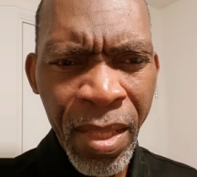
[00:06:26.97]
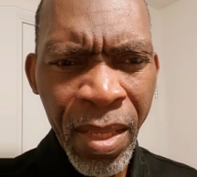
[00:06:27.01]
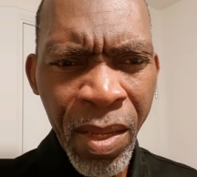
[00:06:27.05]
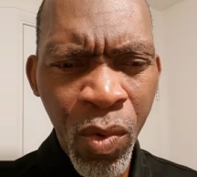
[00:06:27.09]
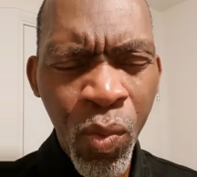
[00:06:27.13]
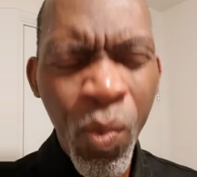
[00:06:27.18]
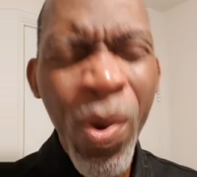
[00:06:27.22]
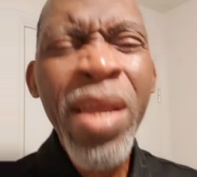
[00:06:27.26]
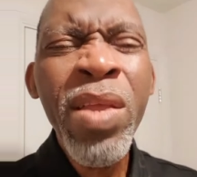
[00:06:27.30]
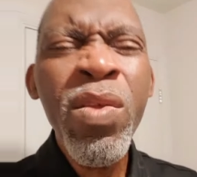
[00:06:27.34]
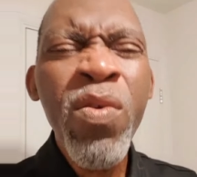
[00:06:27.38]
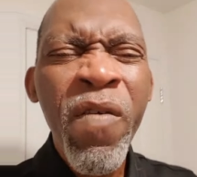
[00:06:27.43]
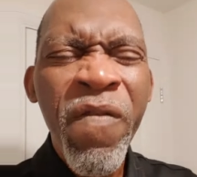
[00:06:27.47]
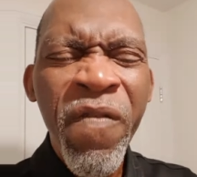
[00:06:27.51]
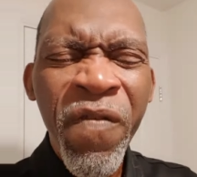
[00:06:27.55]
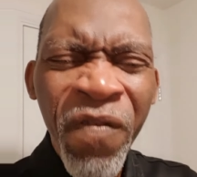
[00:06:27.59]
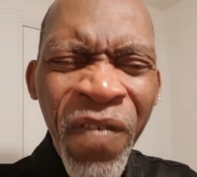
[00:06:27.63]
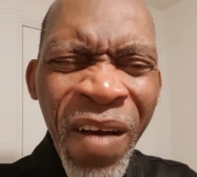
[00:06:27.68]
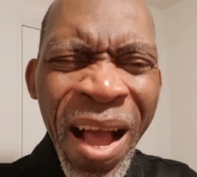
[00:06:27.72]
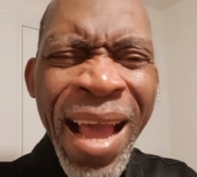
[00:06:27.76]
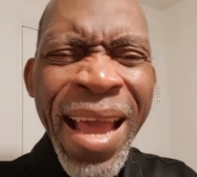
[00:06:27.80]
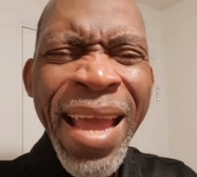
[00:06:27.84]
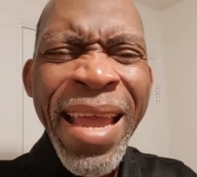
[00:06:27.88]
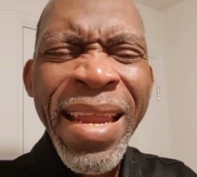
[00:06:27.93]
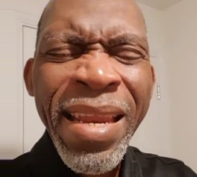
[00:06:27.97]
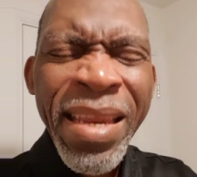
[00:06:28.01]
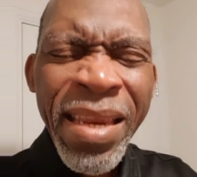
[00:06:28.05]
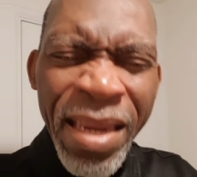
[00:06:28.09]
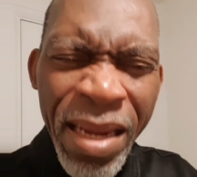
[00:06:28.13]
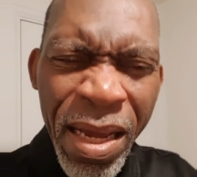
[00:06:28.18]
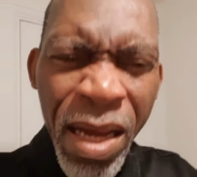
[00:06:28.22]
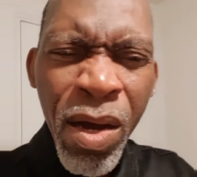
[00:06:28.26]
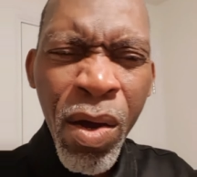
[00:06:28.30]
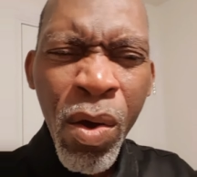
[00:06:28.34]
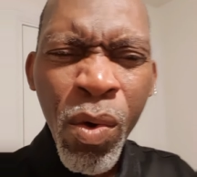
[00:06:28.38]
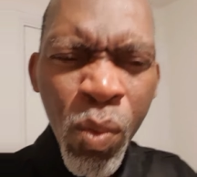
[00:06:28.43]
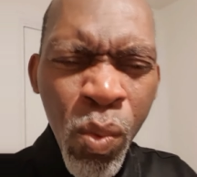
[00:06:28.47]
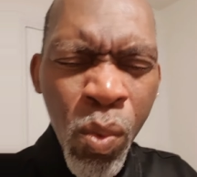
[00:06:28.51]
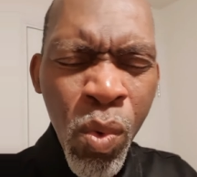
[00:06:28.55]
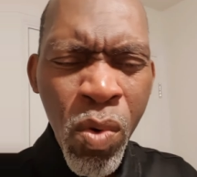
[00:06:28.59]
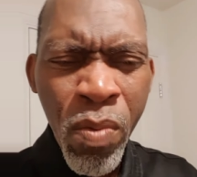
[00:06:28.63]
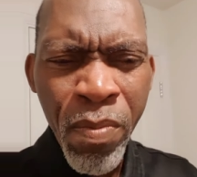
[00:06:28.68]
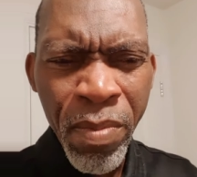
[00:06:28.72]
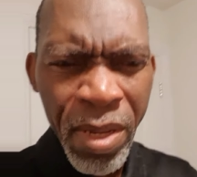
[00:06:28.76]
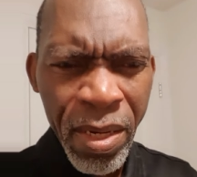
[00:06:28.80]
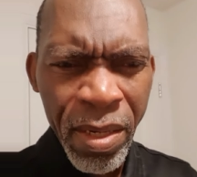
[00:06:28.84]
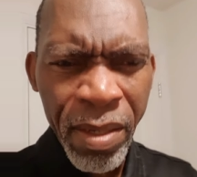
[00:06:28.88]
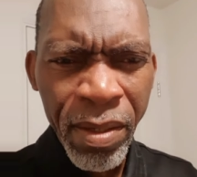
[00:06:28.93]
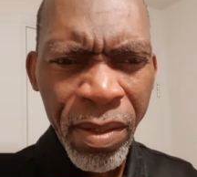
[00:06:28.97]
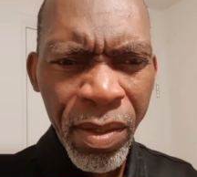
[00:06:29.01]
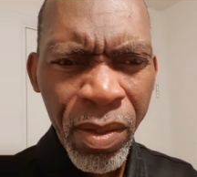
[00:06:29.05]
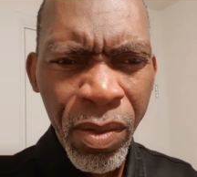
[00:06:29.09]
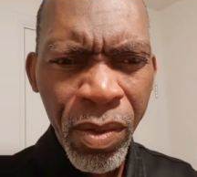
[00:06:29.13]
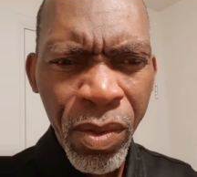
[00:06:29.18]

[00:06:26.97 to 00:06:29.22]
When you find a woman